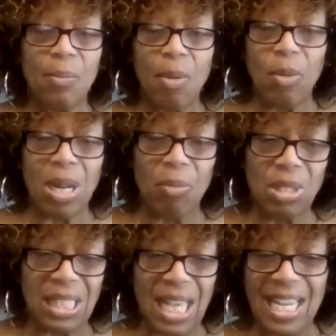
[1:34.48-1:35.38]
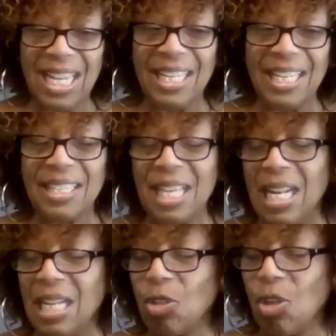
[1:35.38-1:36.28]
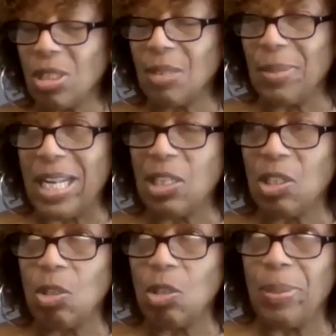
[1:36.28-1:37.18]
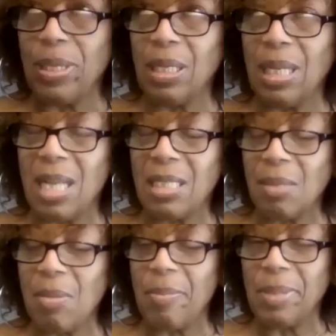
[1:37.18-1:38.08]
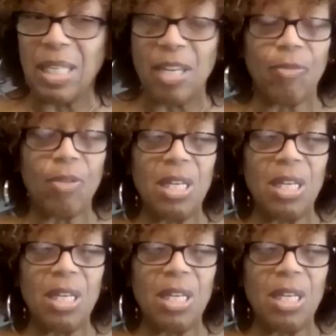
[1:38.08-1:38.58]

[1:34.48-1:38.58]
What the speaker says: But what I will say is, and I talked about it a little bit last time, I believe,